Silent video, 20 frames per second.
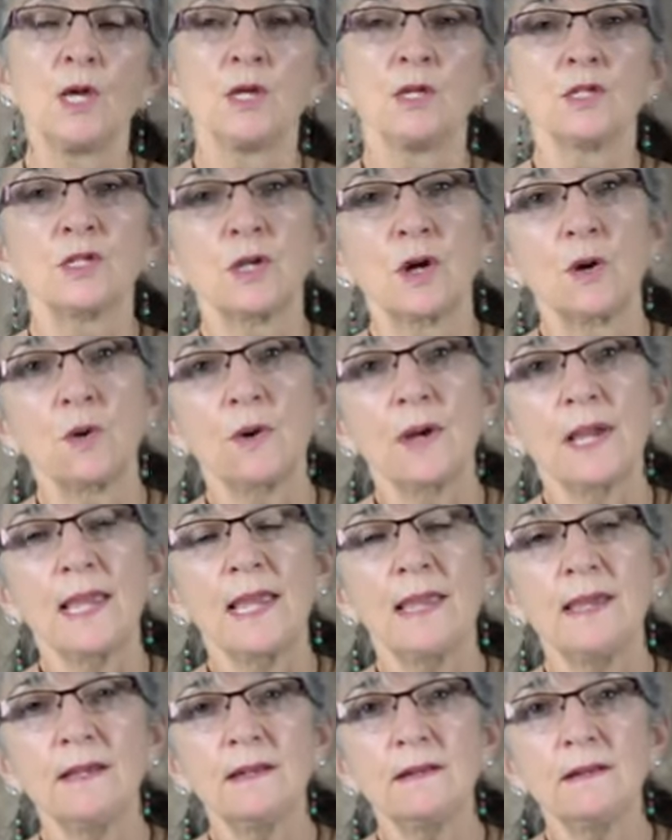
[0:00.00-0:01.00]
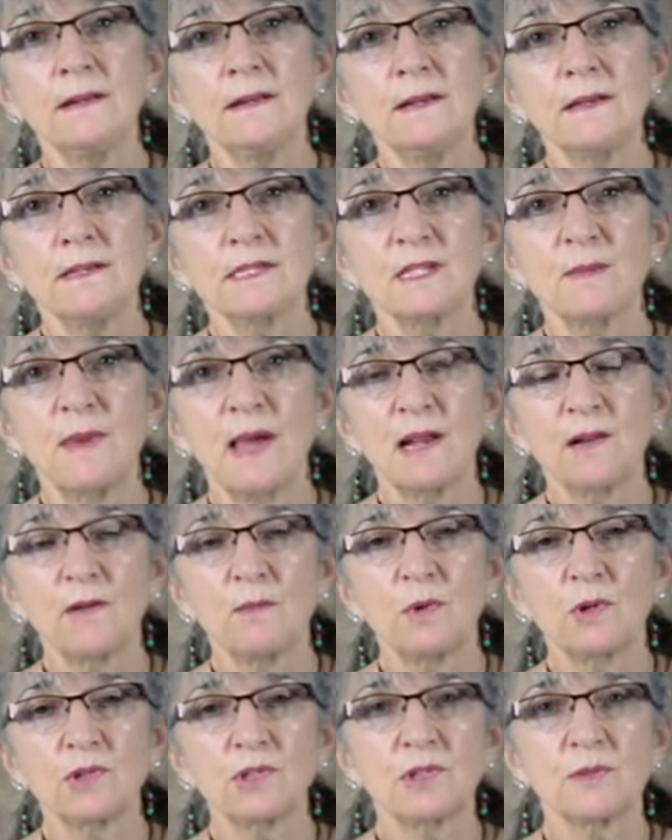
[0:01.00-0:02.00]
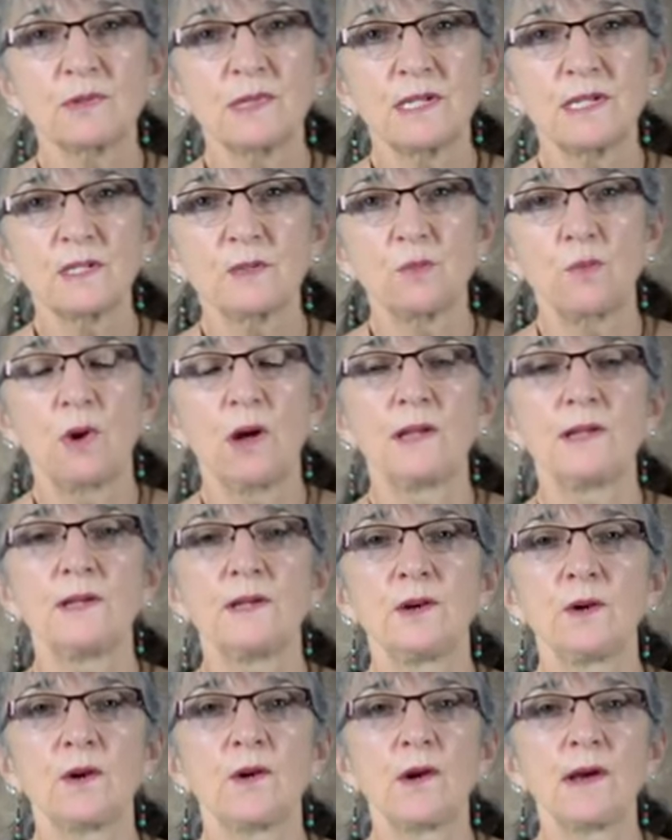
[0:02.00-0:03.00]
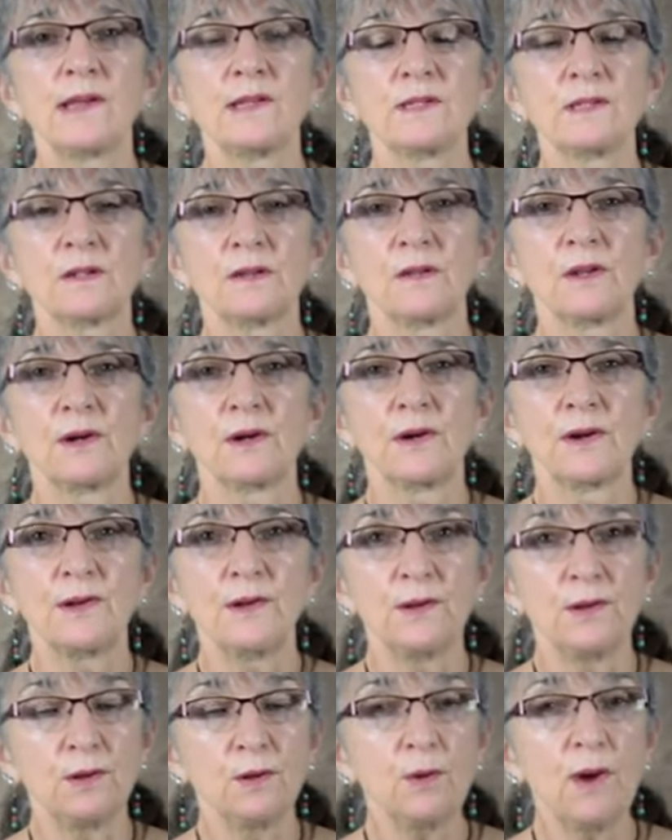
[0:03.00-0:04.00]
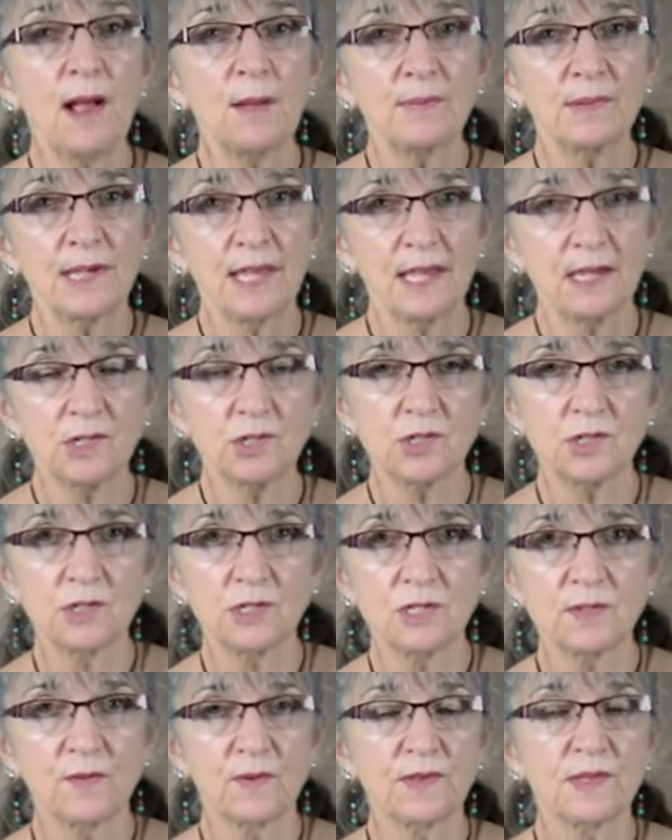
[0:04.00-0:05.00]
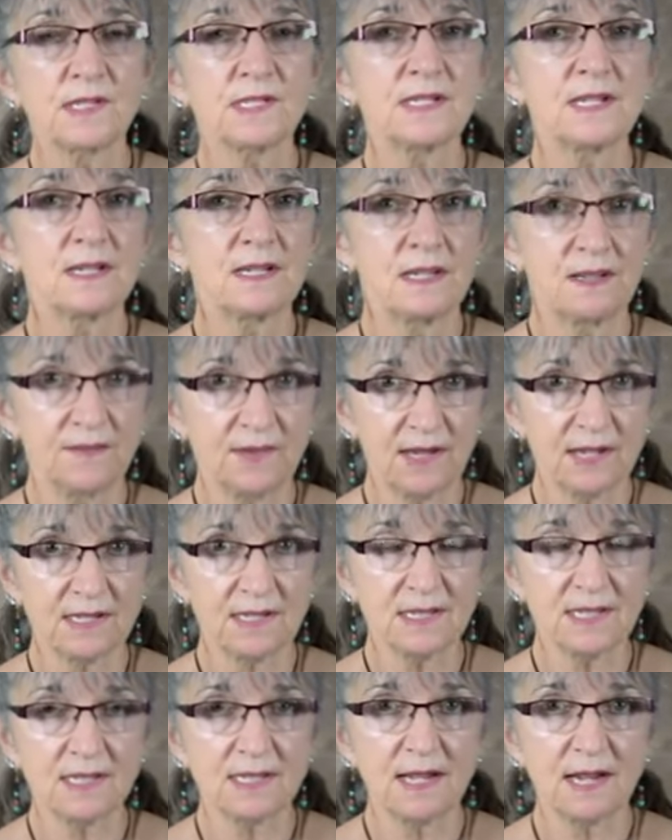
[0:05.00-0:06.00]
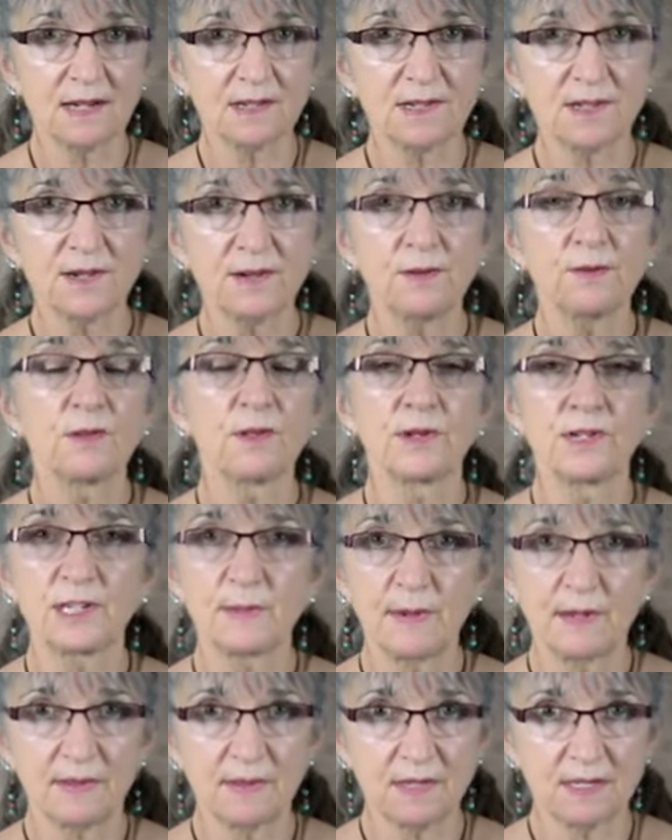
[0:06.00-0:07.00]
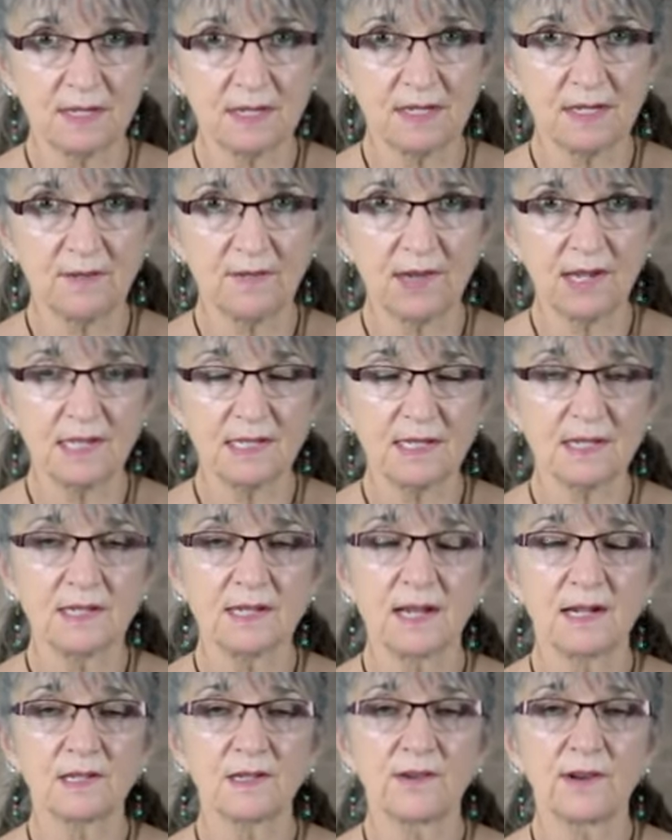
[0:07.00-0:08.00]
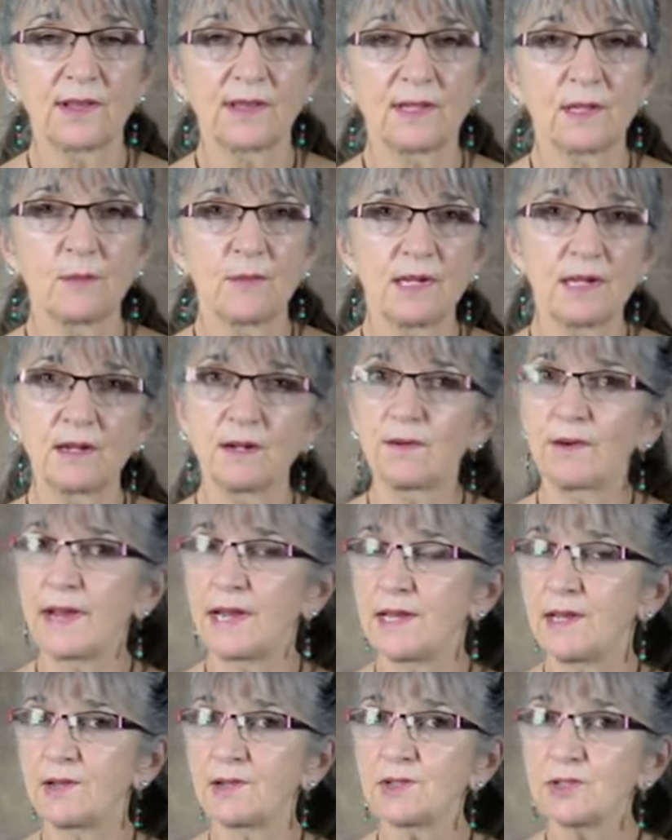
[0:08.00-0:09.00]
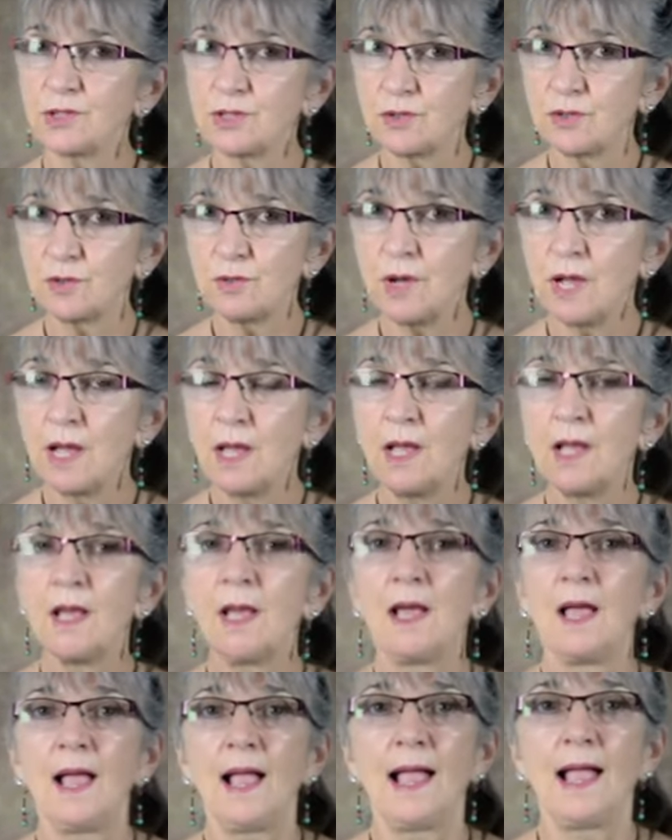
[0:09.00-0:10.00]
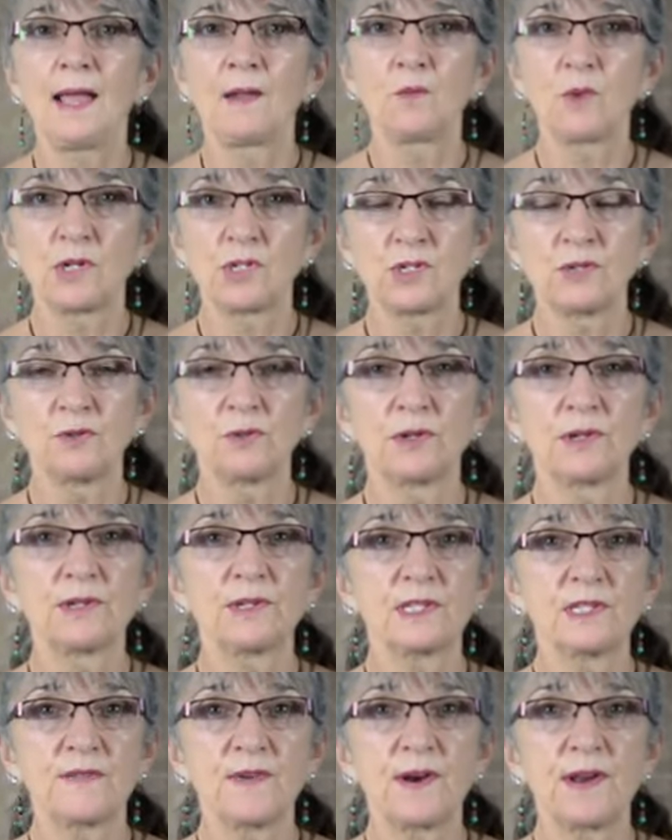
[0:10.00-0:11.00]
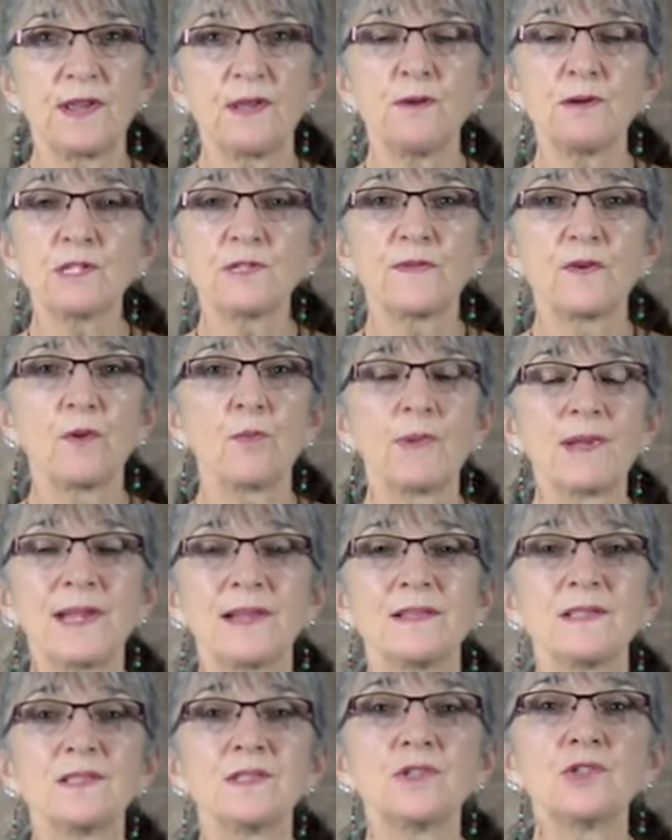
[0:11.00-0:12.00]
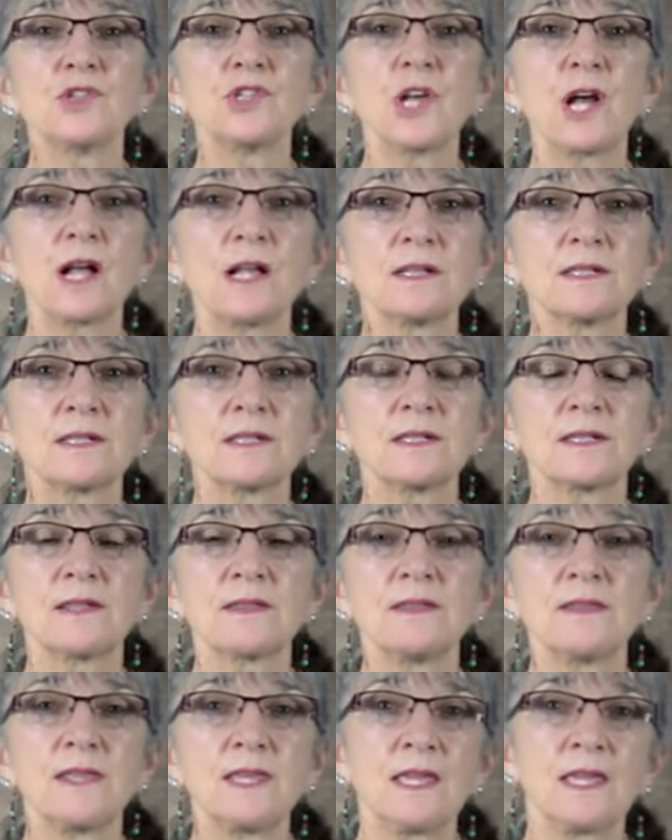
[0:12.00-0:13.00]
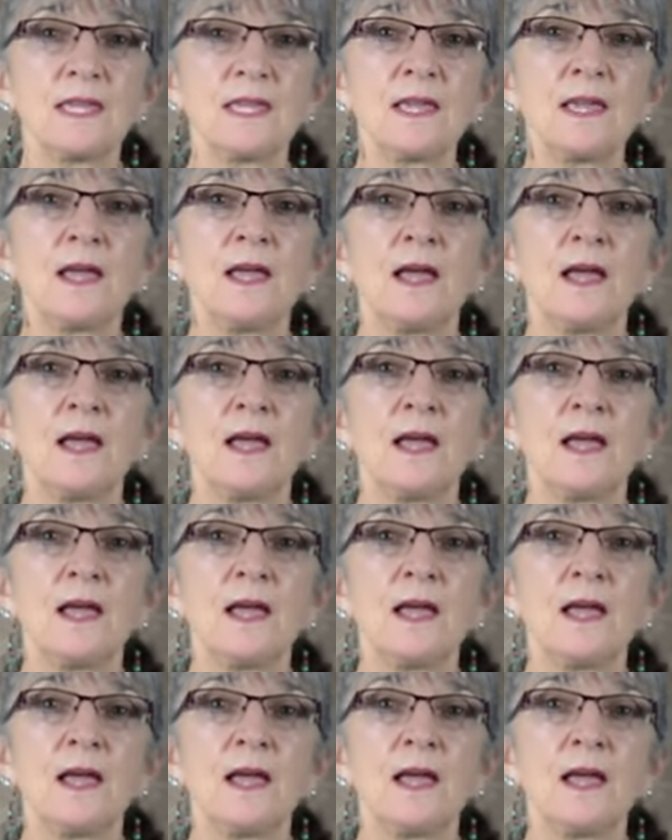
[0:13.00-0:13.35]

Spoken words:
So in SomatoEmotional Release 1, you're going to learn new applications for the significance detector. You learned about the significance detector a little bit in Cranial 2, and what you learned is very useful, but it's just the